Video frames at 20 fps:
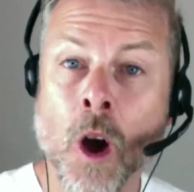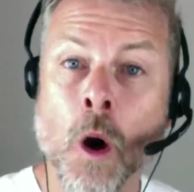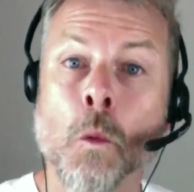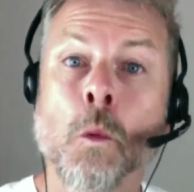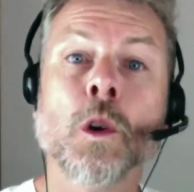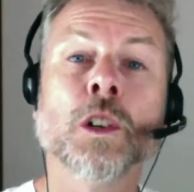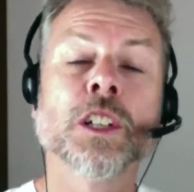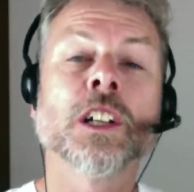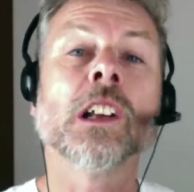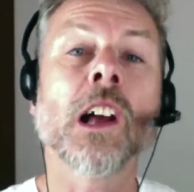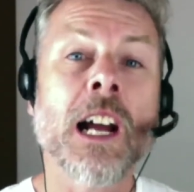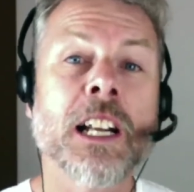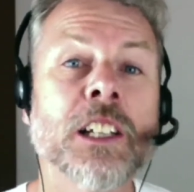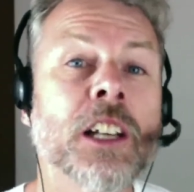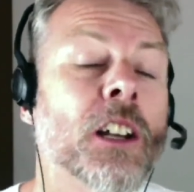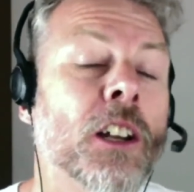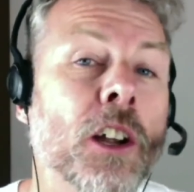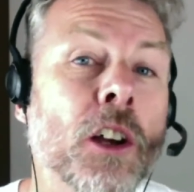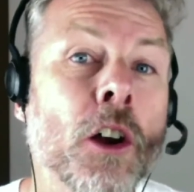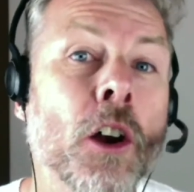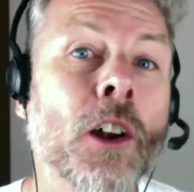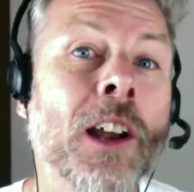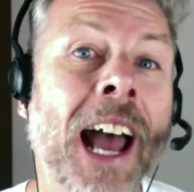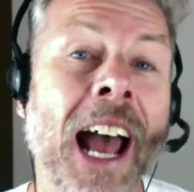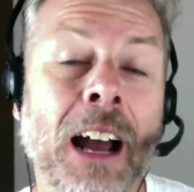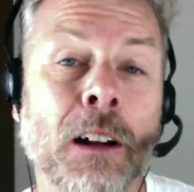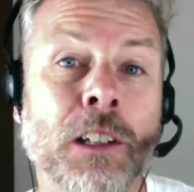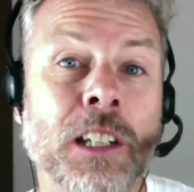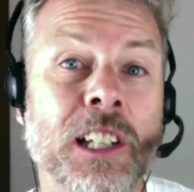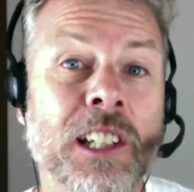Would you like to learn
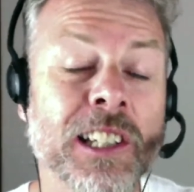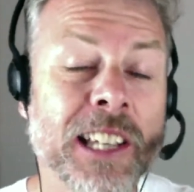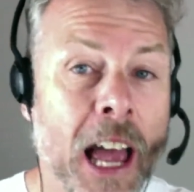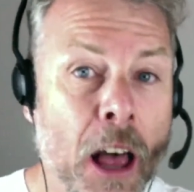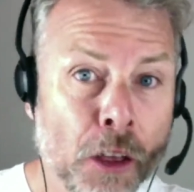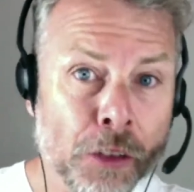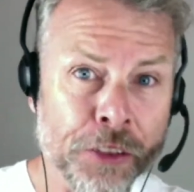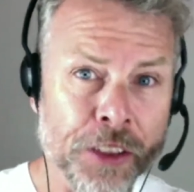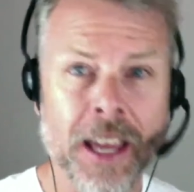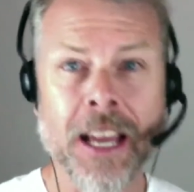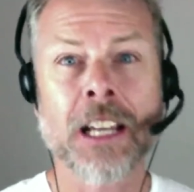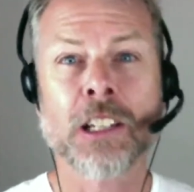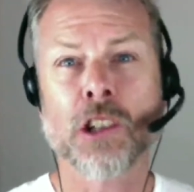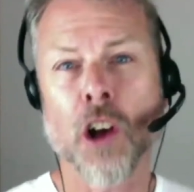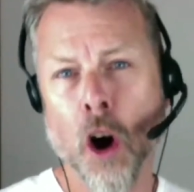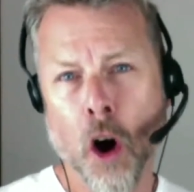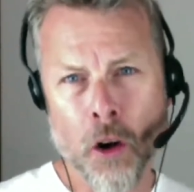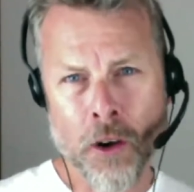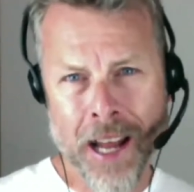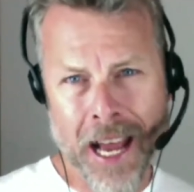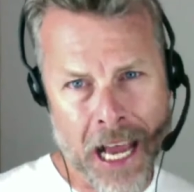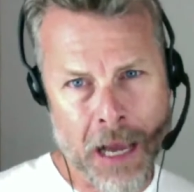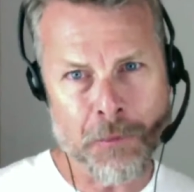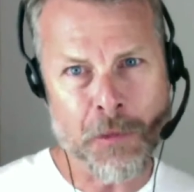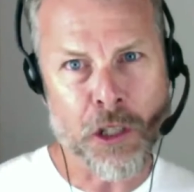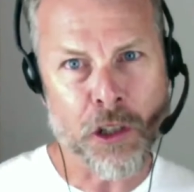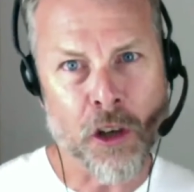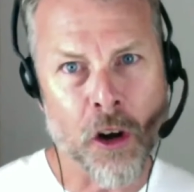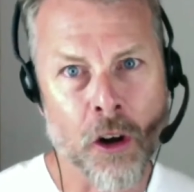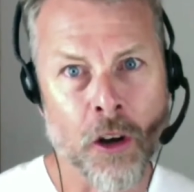how to sell things on
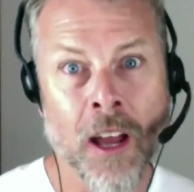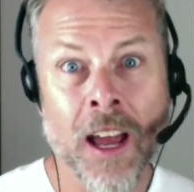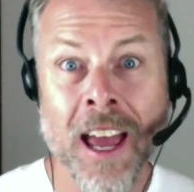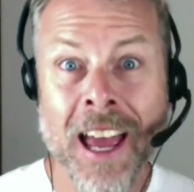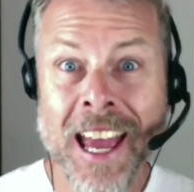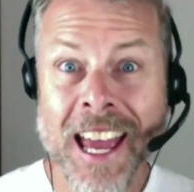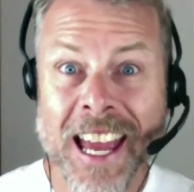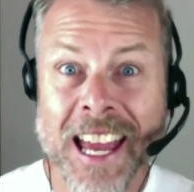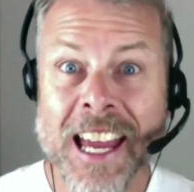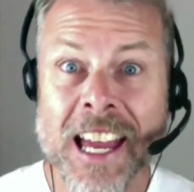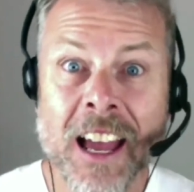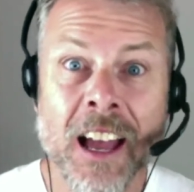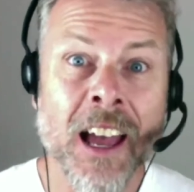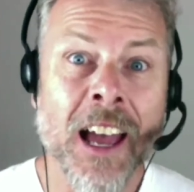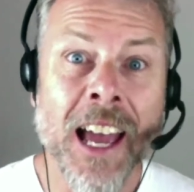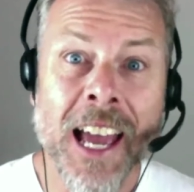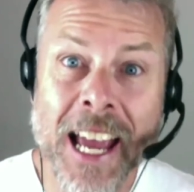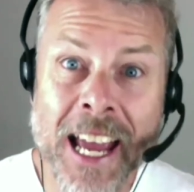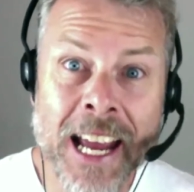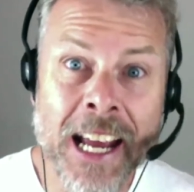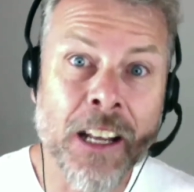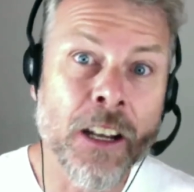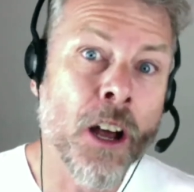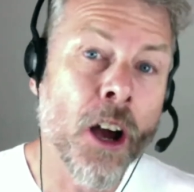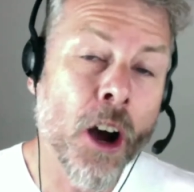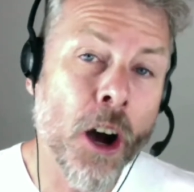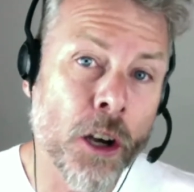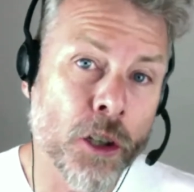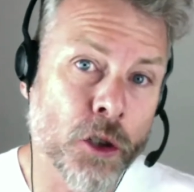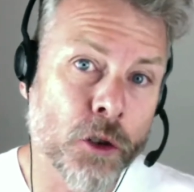Amazon here in
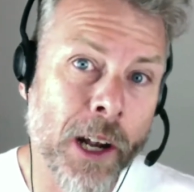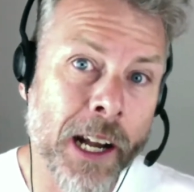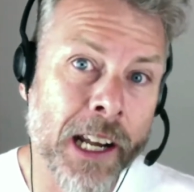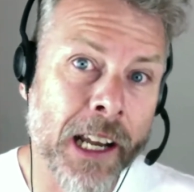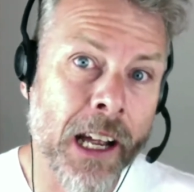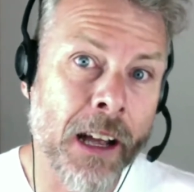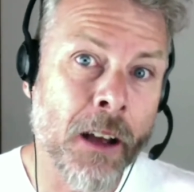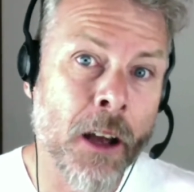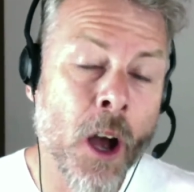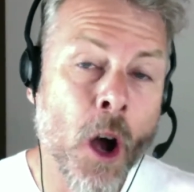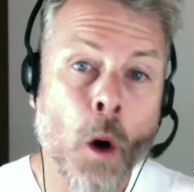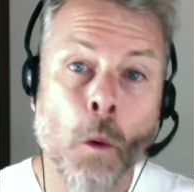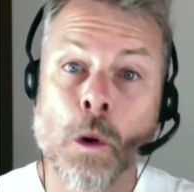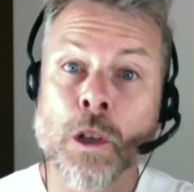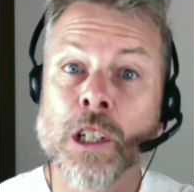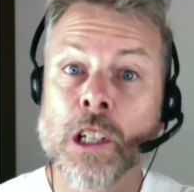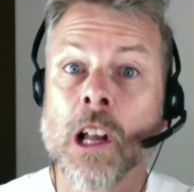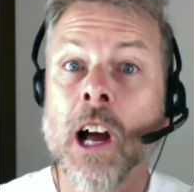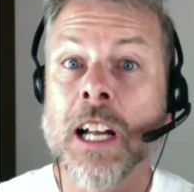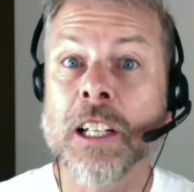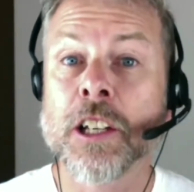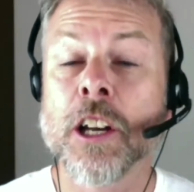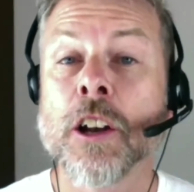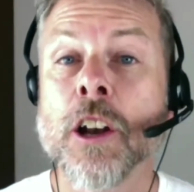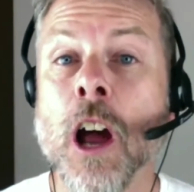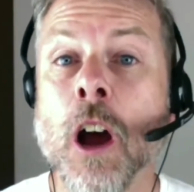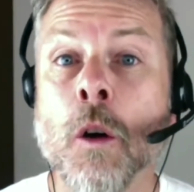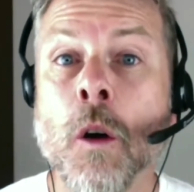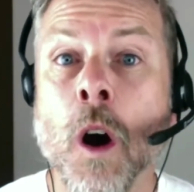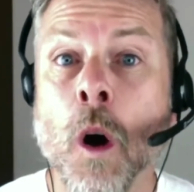Australia? Would you like to
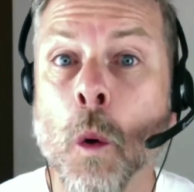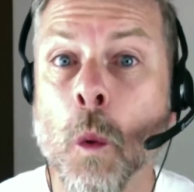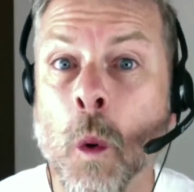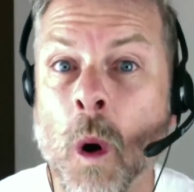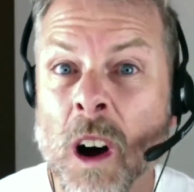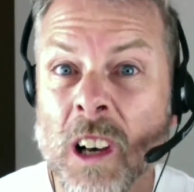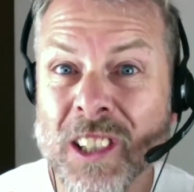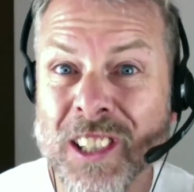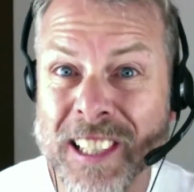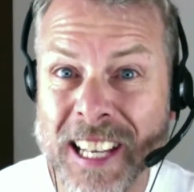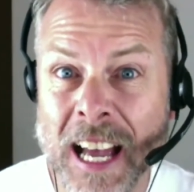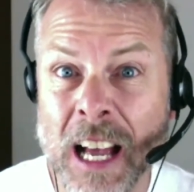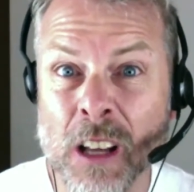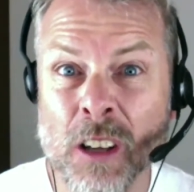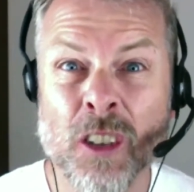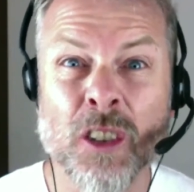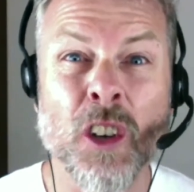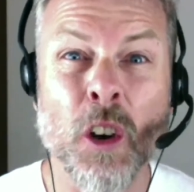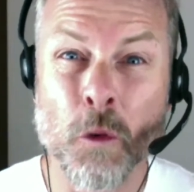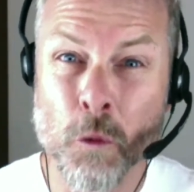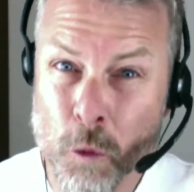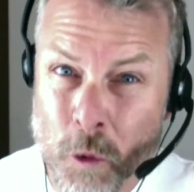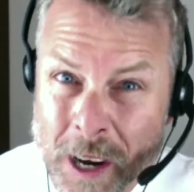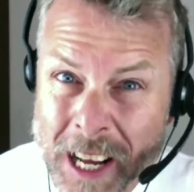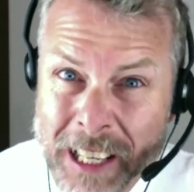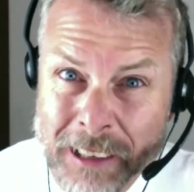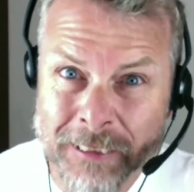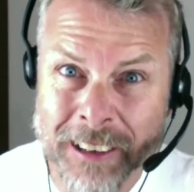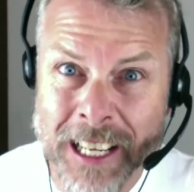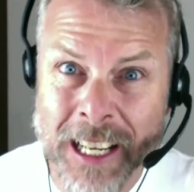know what sells
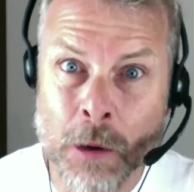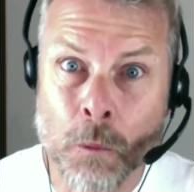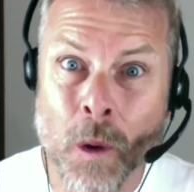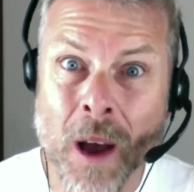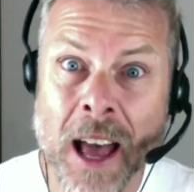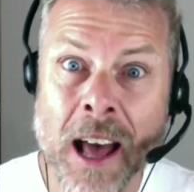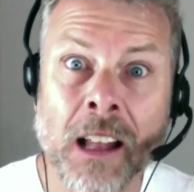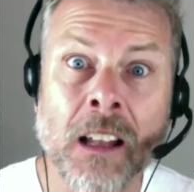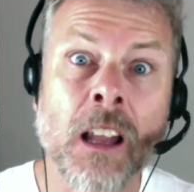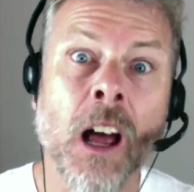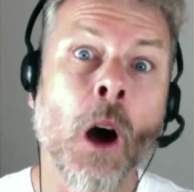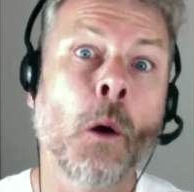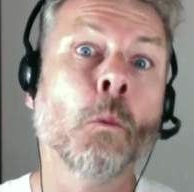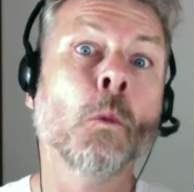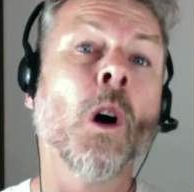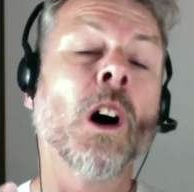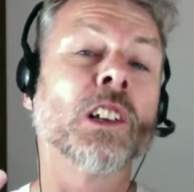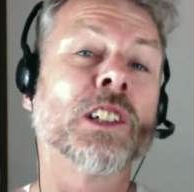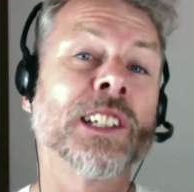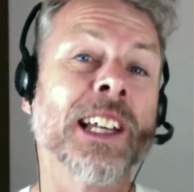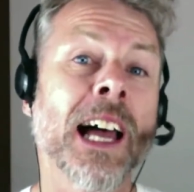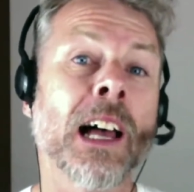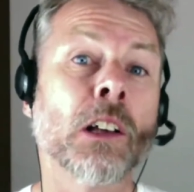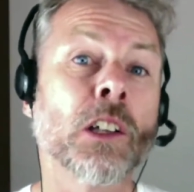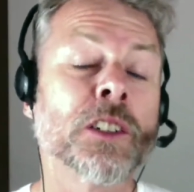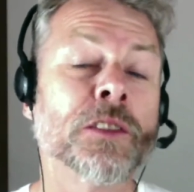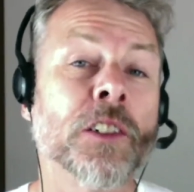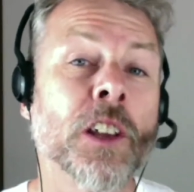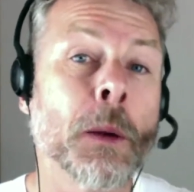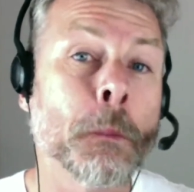really, really well and what
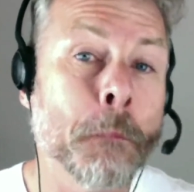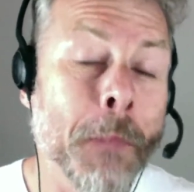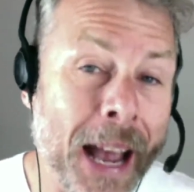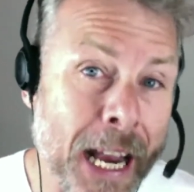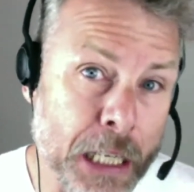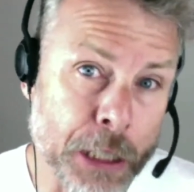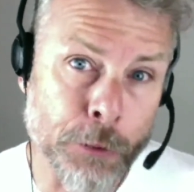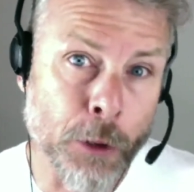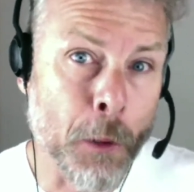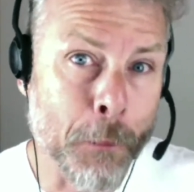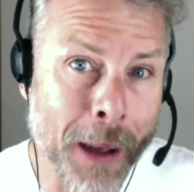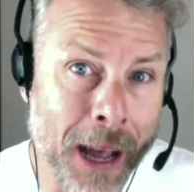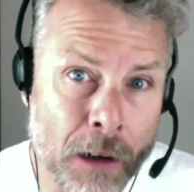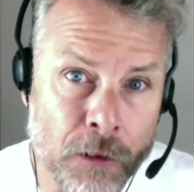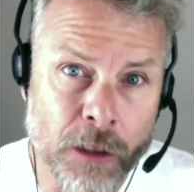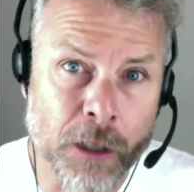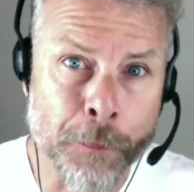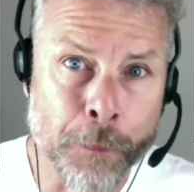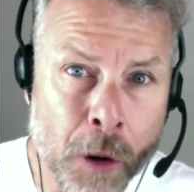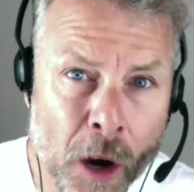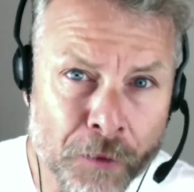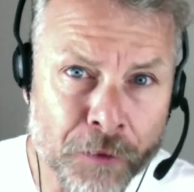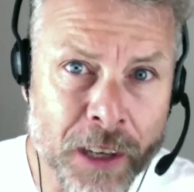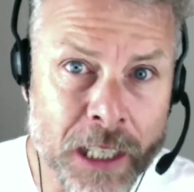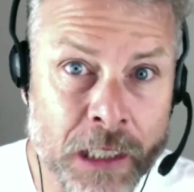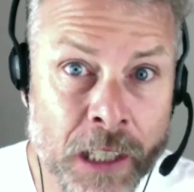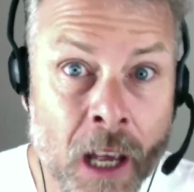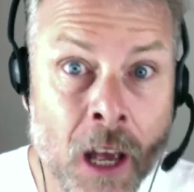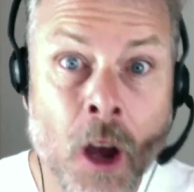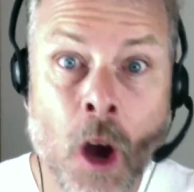sells for the maximum amount of
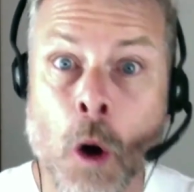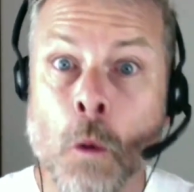profit?